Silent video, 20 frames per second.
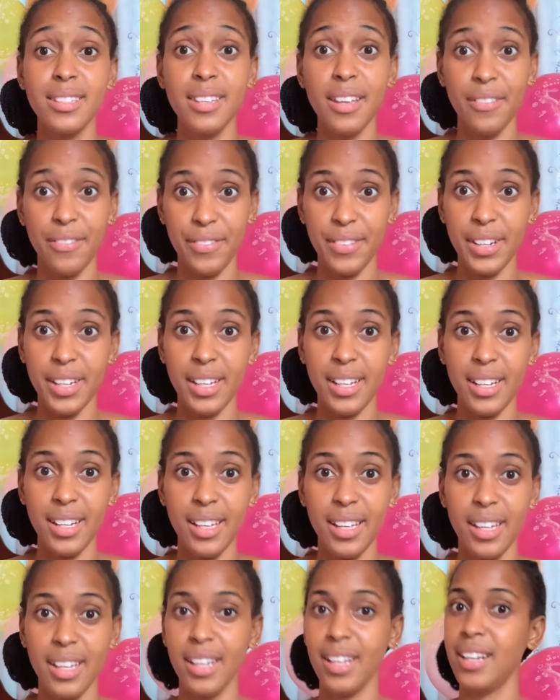
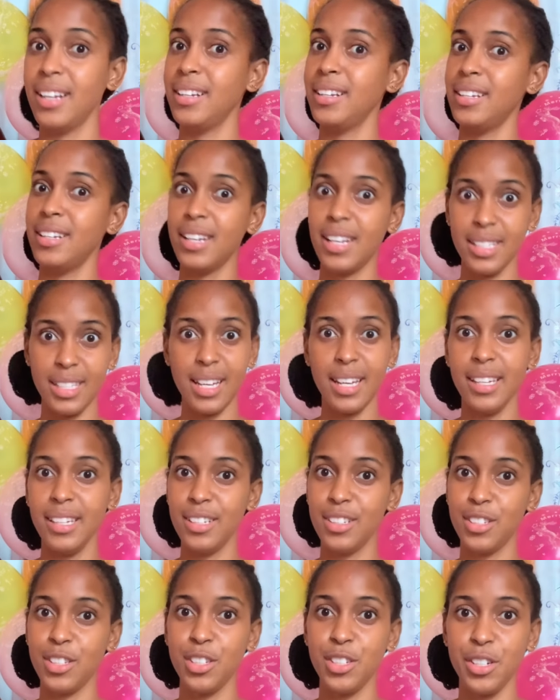definitely not an
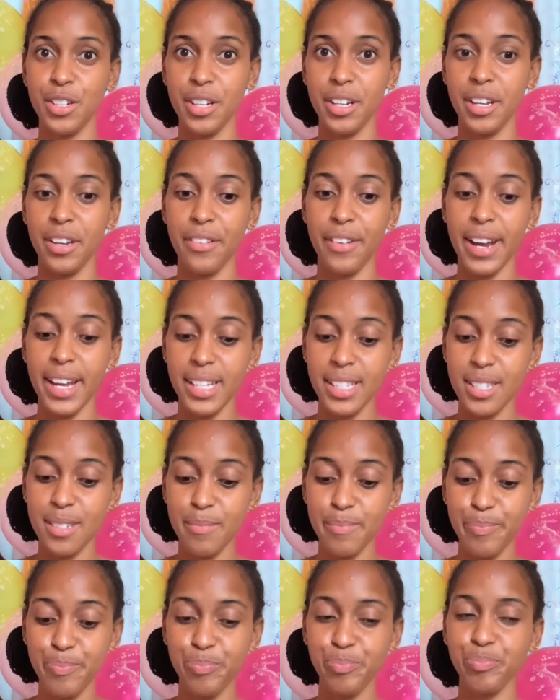easy journey right
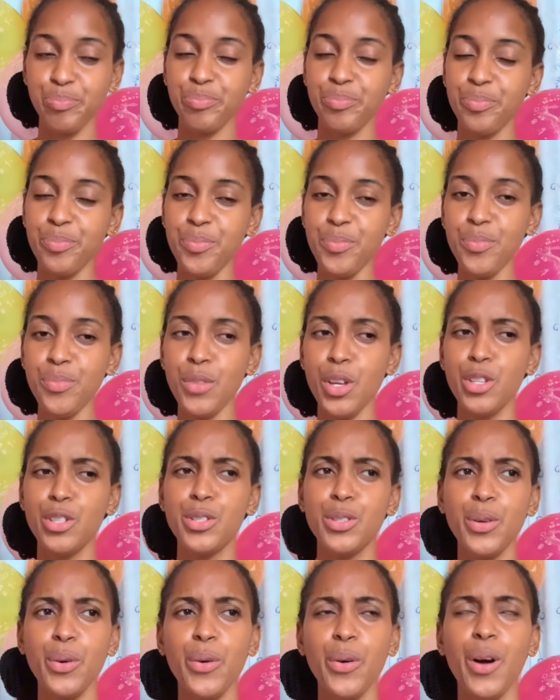
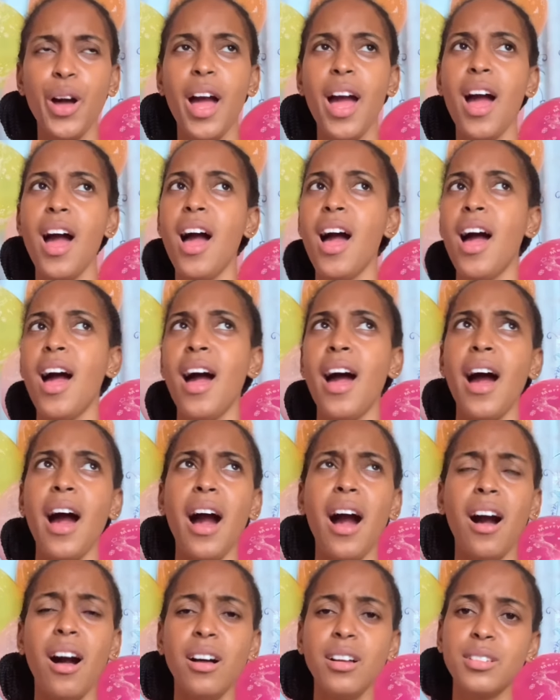so
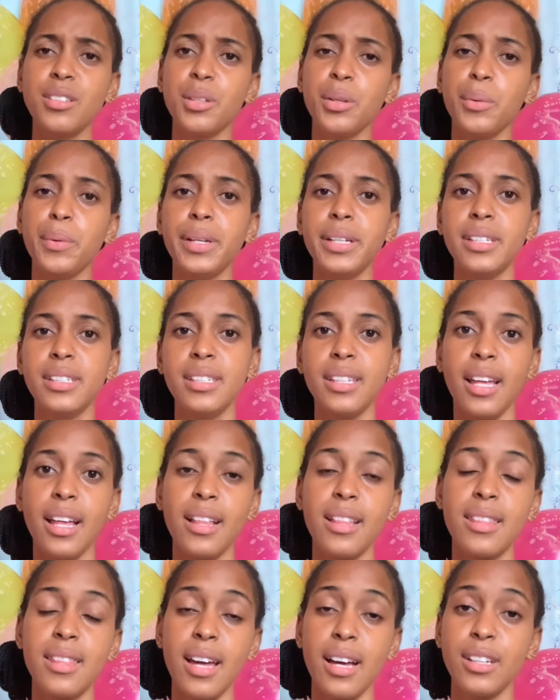I also want to say
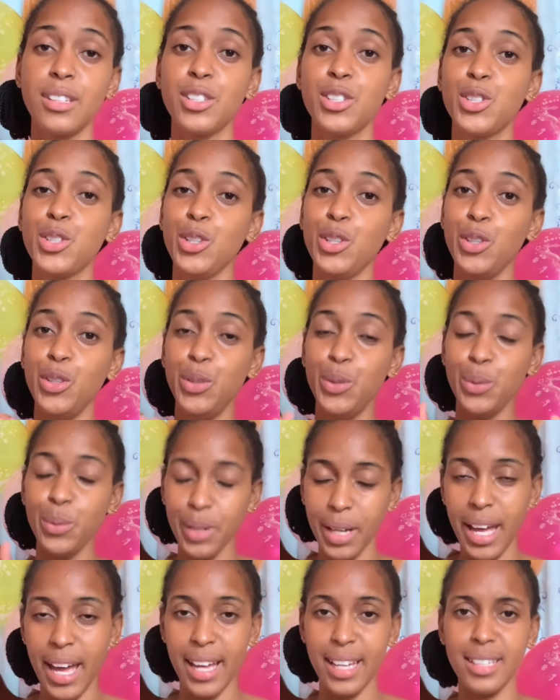thanks to you
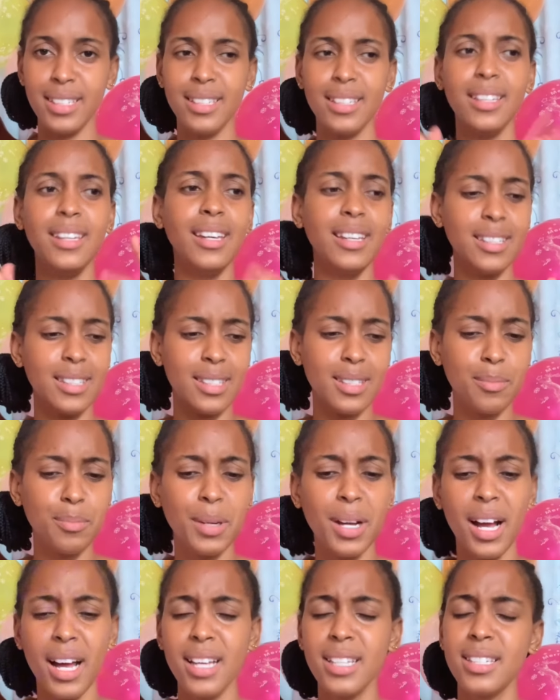guys yes
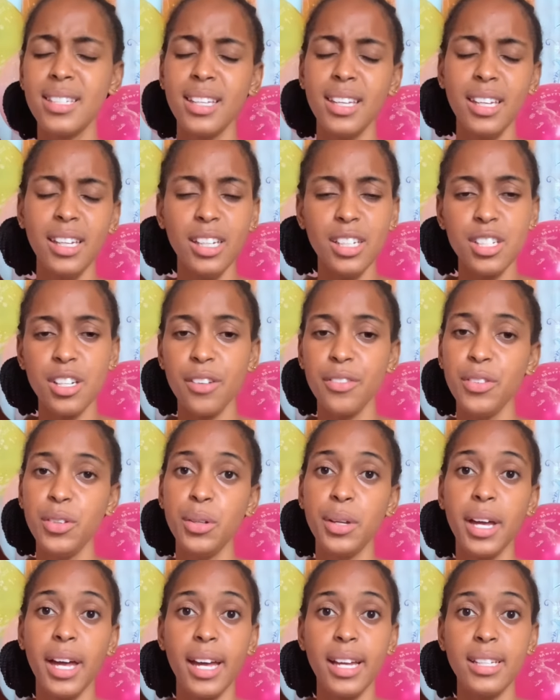because each of you
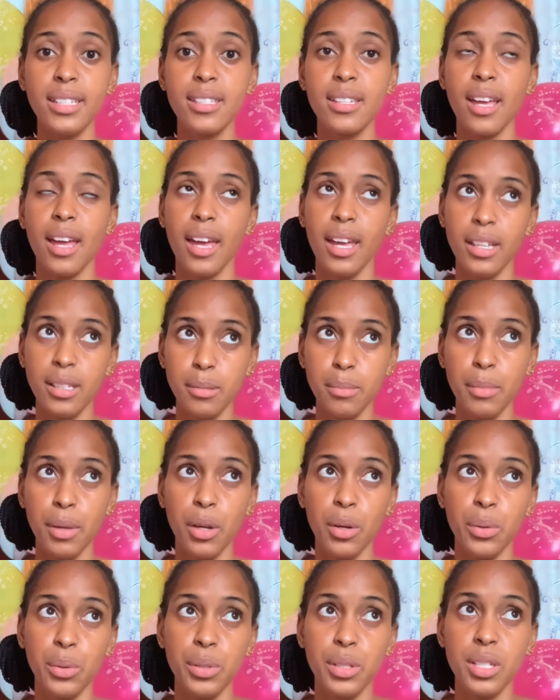guys helped me
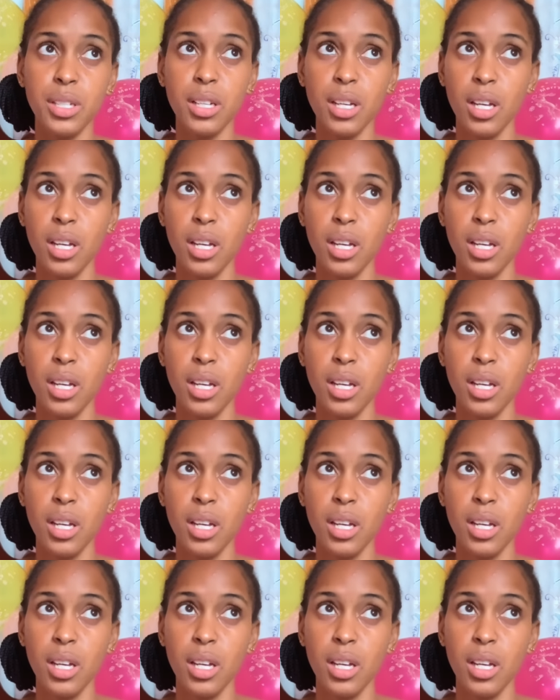out